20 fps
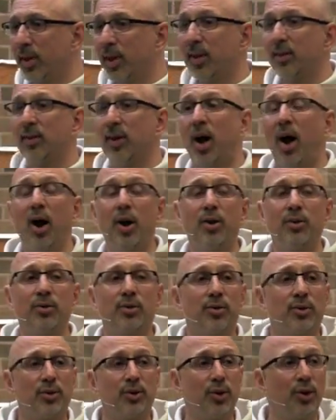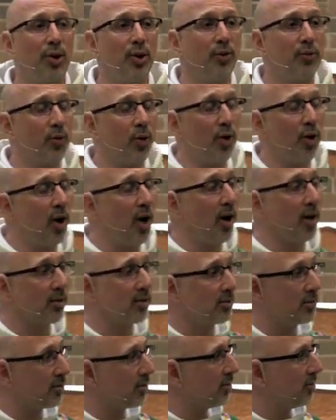His heart stirred for
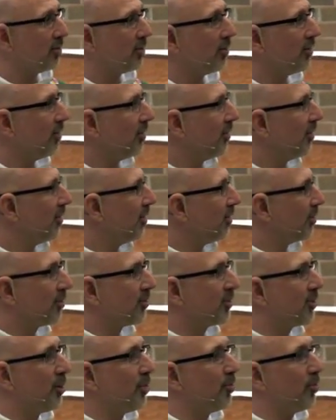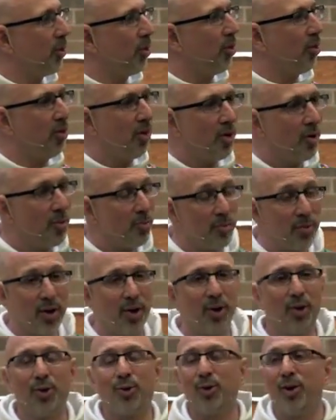us, simple
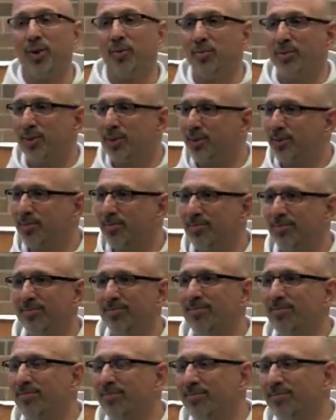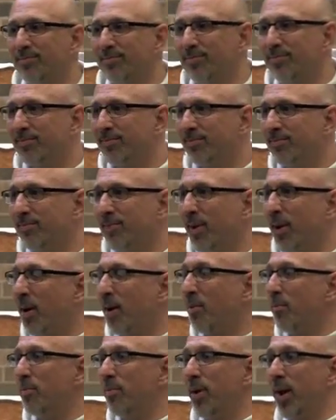pilgrims,
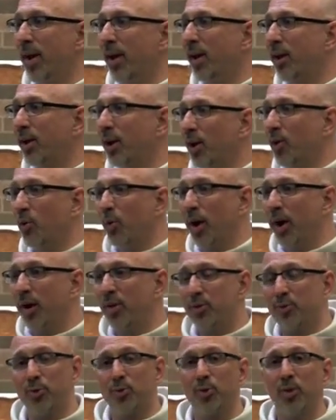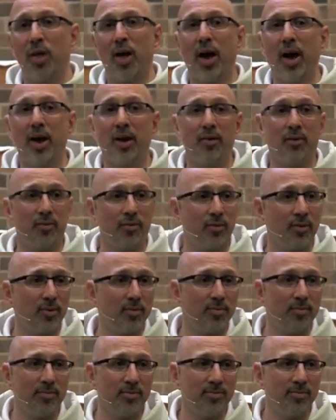making our way through life,
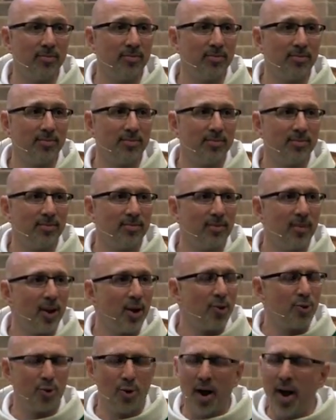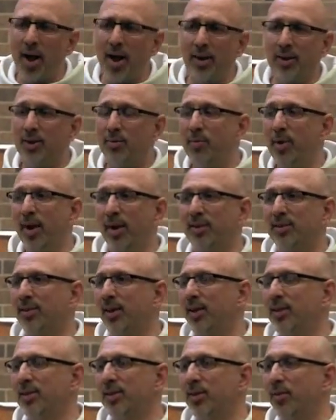trying to make
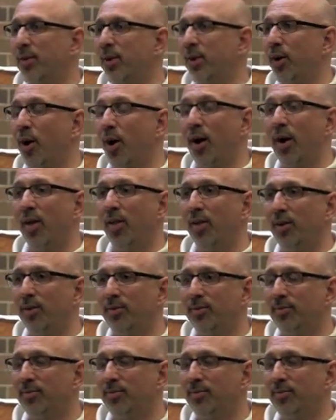sense of it all.